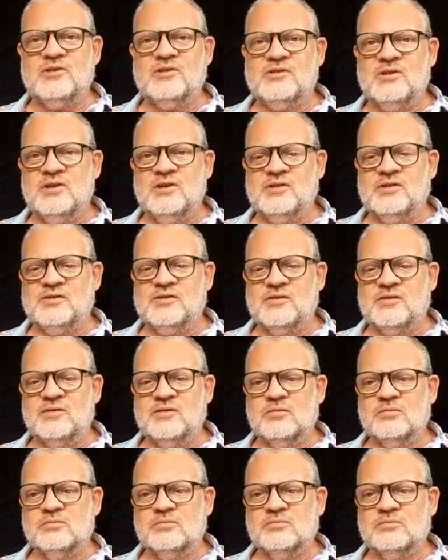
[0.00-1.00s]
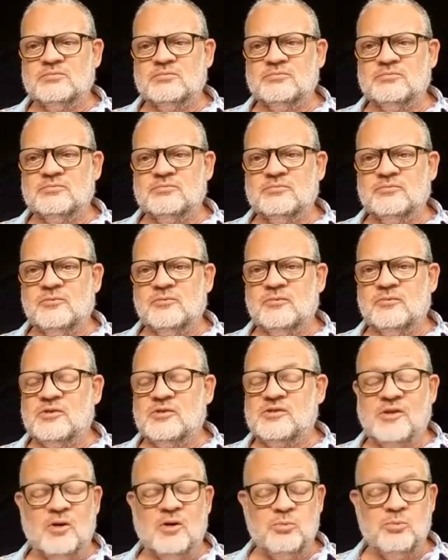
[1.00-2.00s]
this is
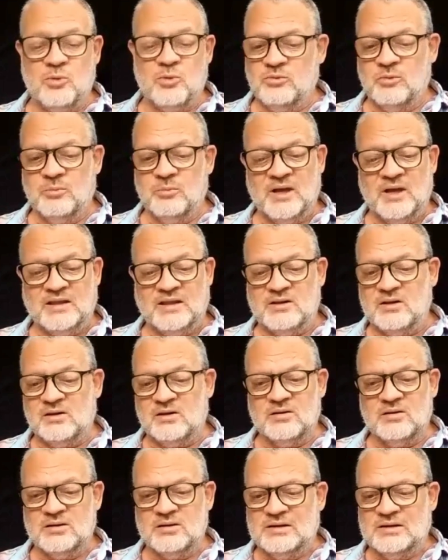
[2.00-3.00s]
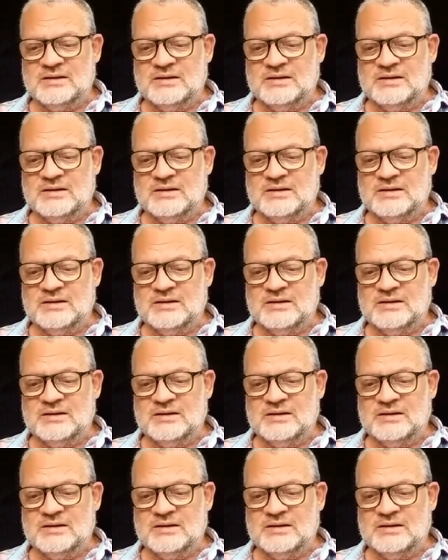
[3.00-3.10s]
so problematic.